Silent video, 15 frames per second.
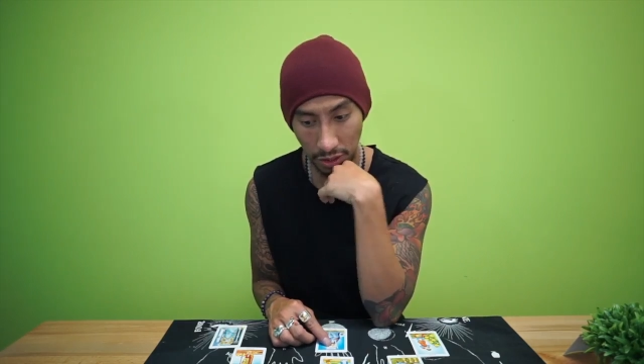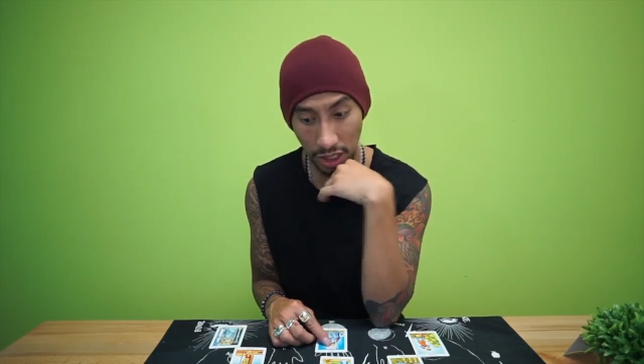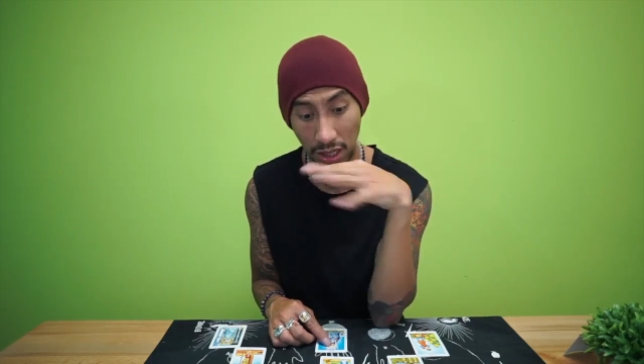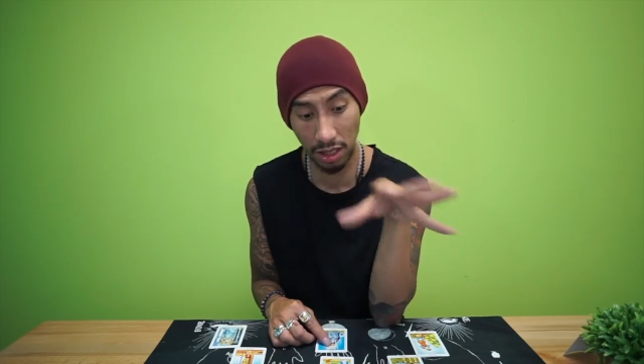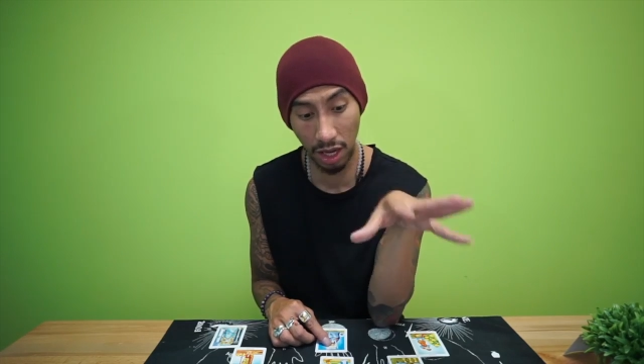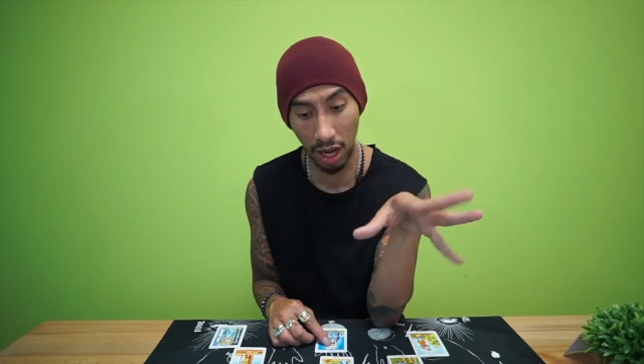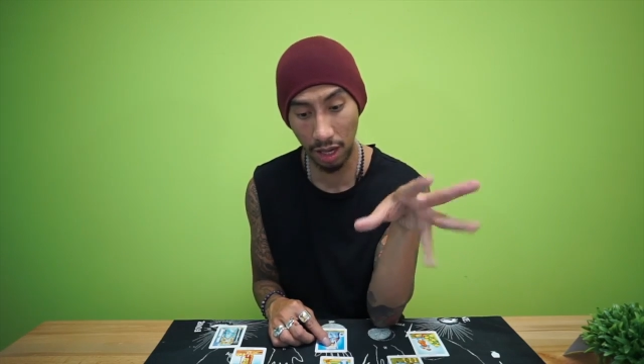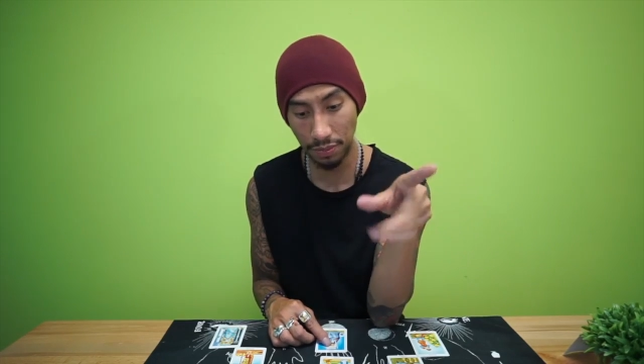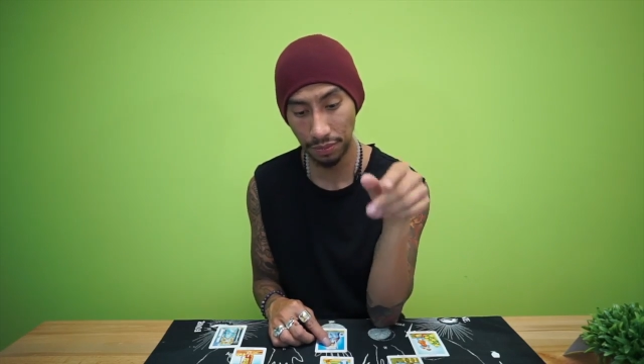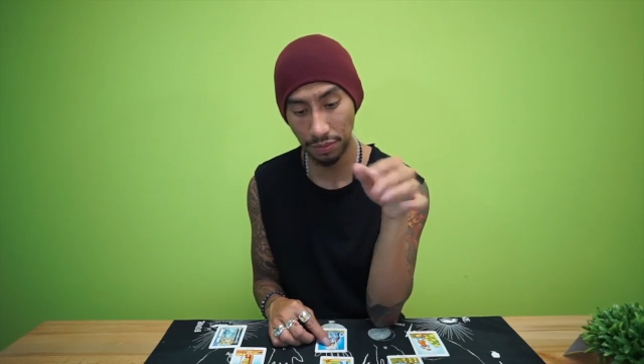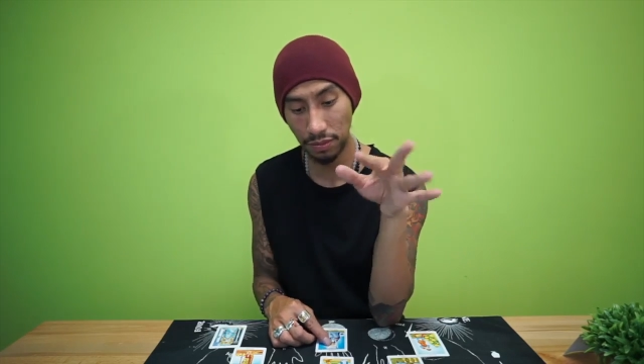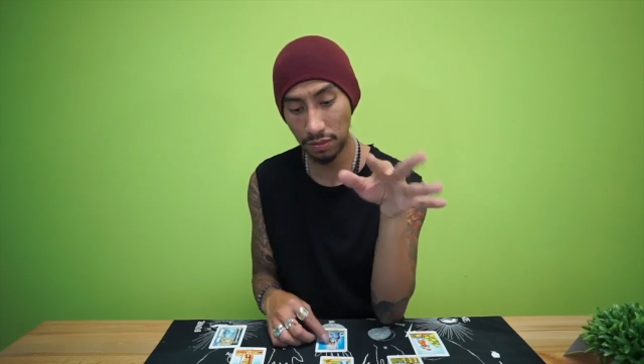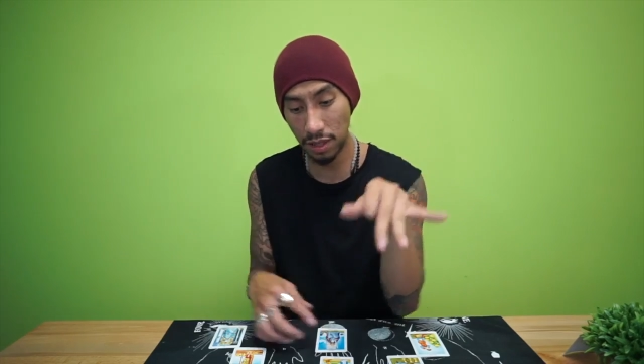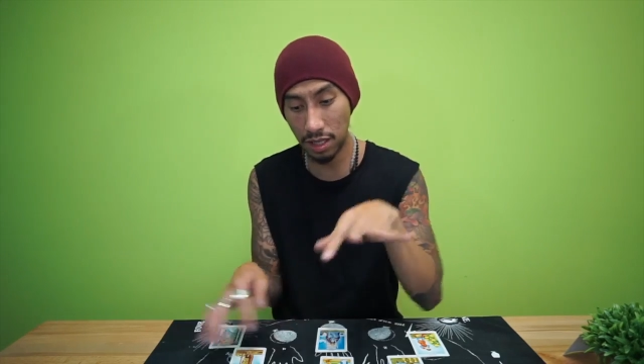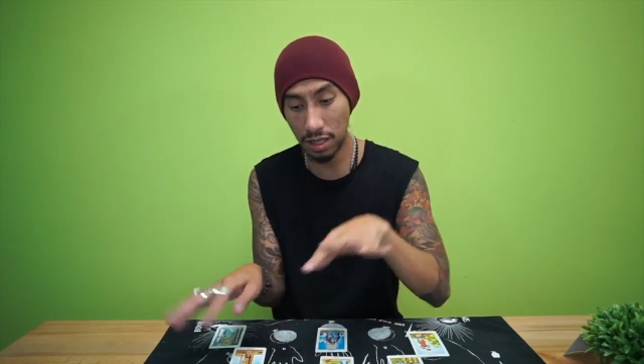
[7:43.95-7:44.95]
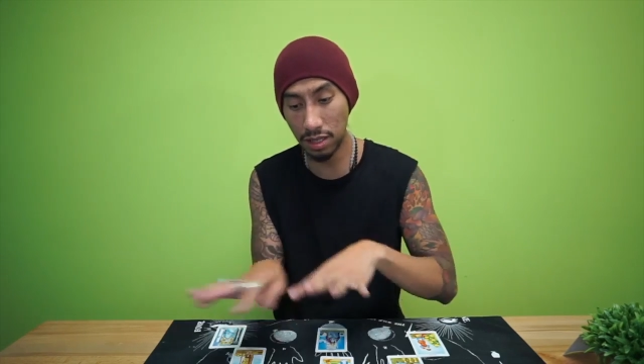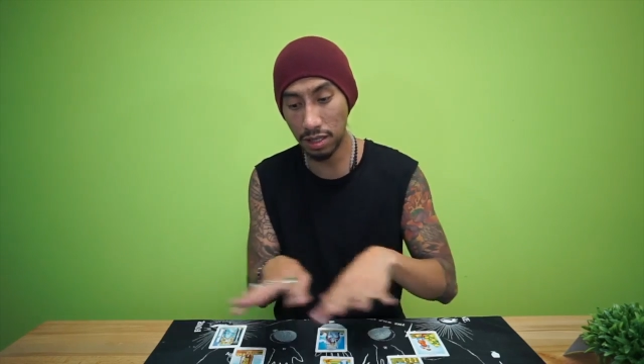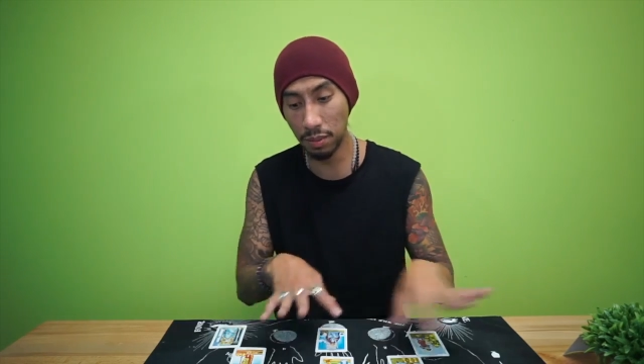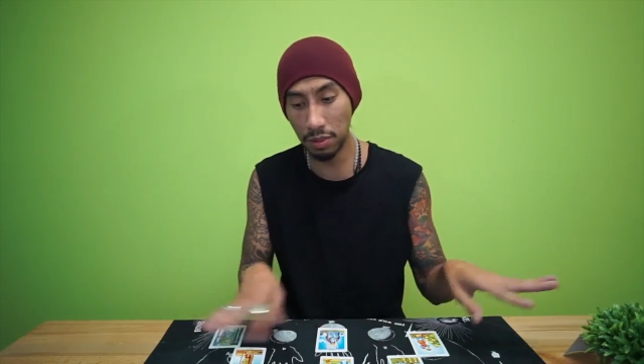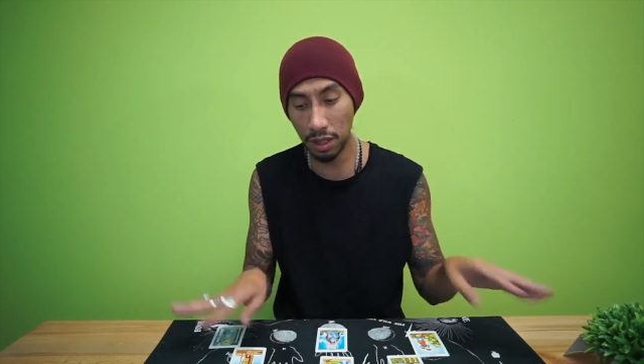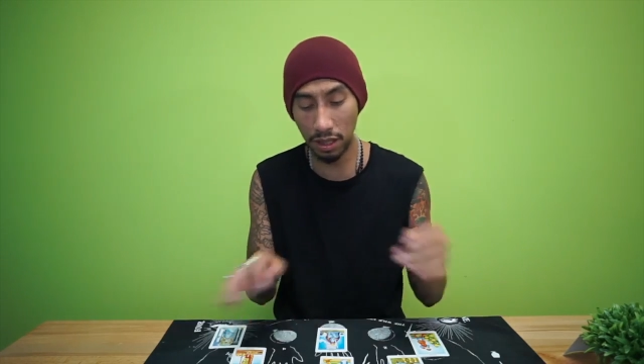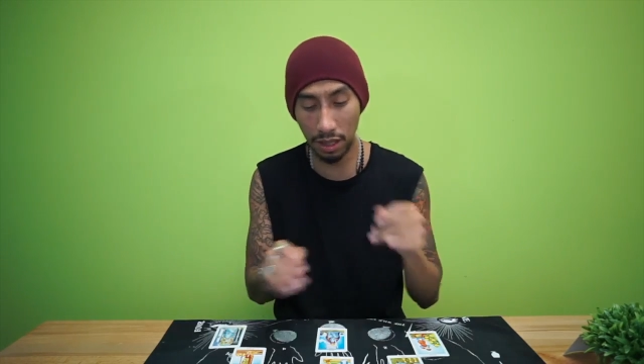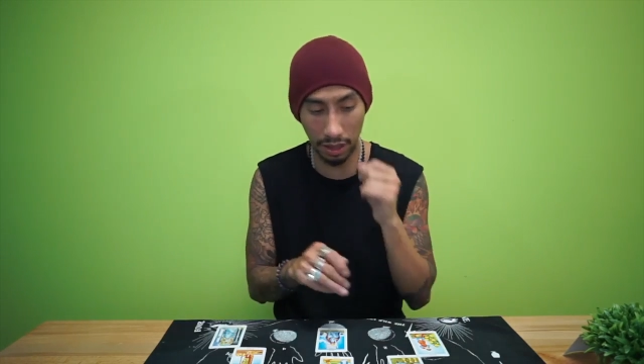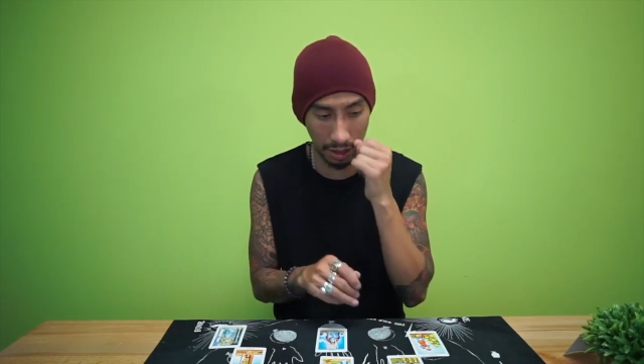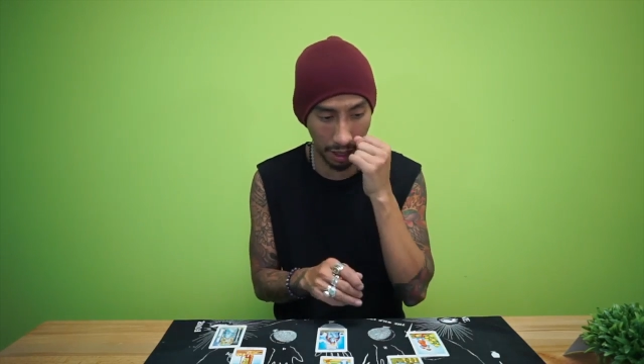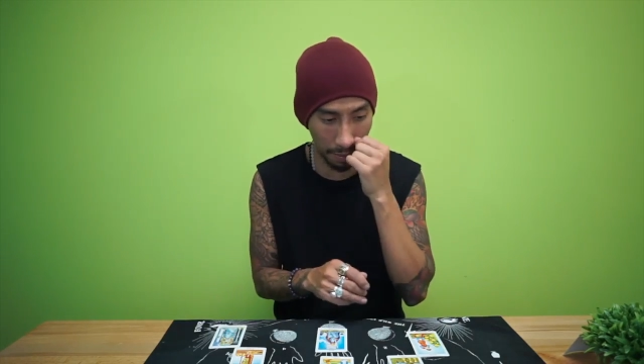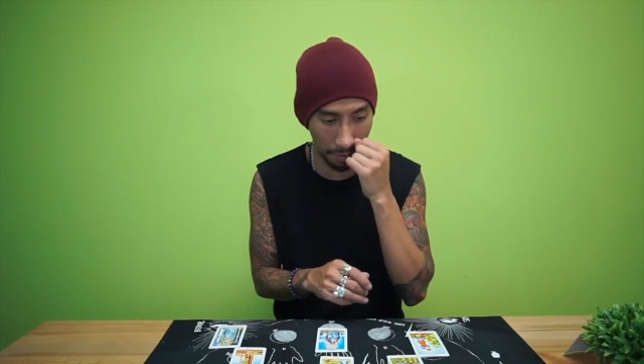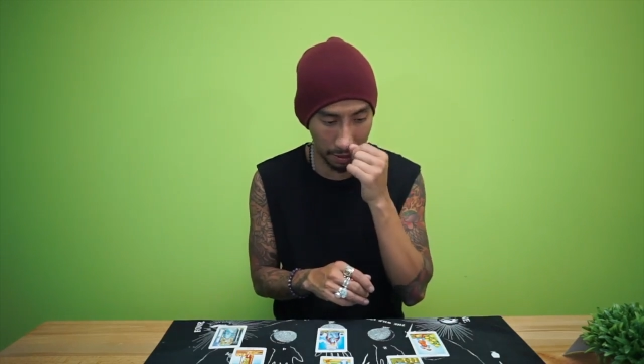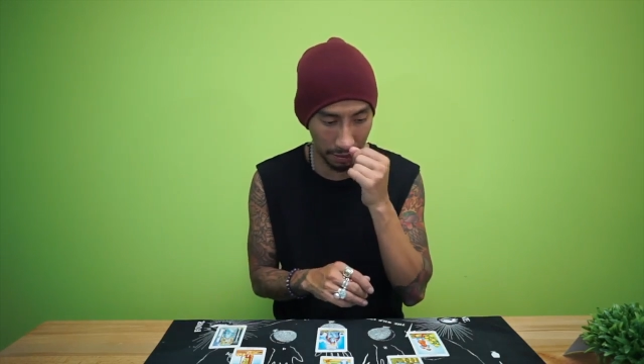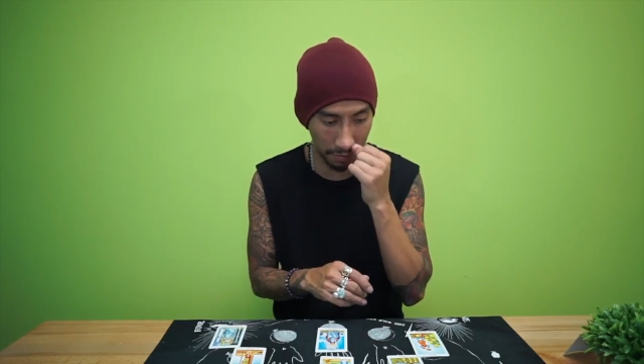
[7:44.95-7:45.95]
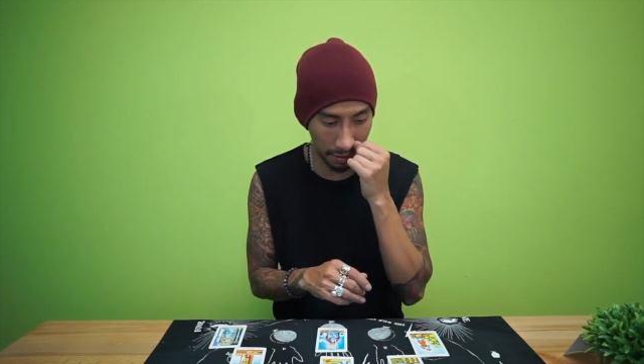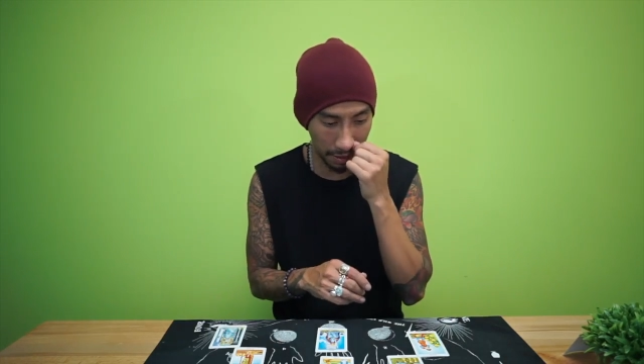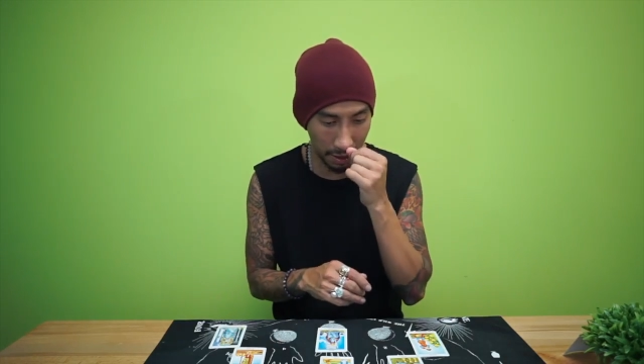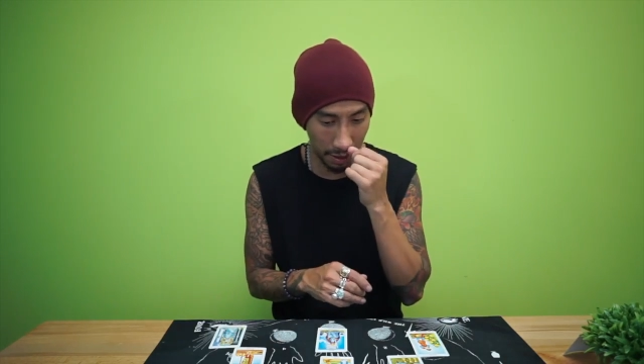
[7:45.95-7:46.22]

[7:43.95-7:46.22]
TikTok. This is something that is happening.